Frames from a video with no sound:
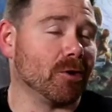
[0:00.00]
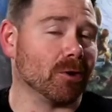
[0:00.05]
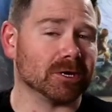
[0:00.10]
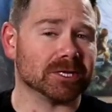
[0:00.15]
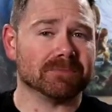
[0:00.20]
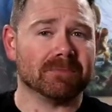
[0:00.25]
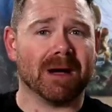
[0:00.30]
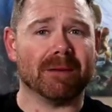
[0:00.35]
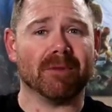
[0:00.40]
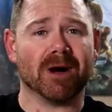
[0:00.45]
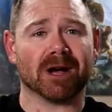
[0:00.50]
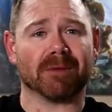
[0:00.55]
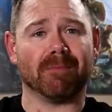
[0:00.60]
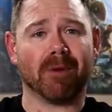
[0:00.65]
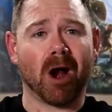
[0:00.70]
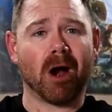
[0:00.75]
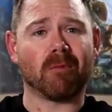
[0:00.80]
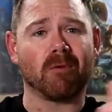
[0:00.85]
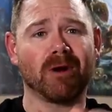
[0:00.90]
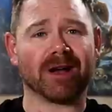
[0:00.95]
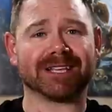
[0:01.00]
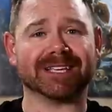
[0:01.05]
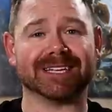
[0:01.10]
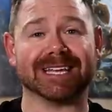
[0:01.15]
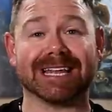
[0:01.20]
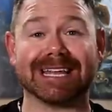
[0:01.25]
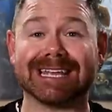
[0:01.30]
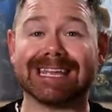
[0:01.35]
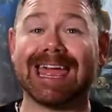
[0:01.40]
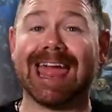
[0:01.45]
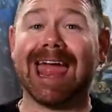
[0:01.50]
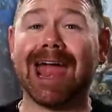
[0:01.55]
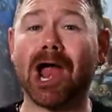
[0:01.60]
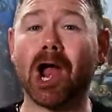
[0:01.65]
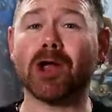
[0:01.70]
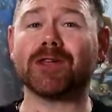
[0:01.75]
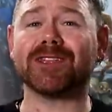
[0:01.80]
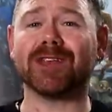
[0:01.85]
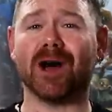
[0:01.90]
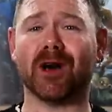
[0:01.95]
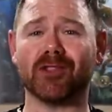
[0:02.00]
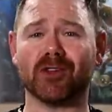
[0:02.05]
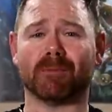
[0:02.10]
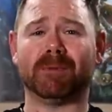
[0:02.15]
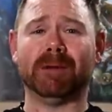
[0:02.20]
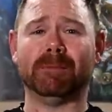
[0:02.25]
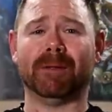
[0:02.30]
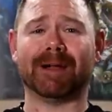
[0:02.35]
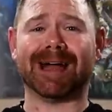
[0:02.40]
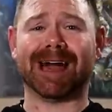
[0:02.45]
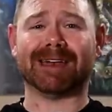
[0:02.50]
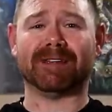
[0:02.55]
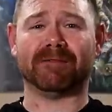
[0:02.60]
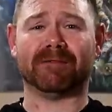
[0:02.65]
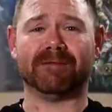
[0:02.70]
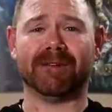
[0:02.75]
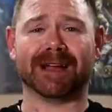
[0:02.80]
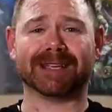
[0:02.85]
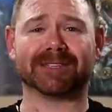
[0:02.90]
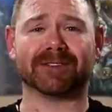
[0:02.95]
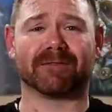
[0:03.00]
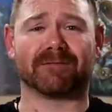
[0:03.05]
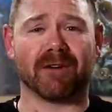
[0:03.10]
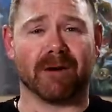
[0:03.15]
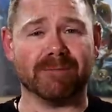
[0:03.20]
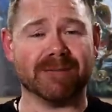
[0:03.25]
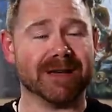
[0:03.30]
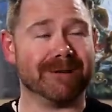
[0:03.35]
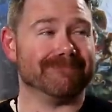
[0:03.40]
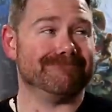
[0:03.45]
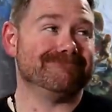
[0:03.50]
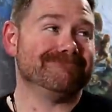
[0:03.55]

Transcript: course, my monk Barbaric didn't care that other people got infected from him,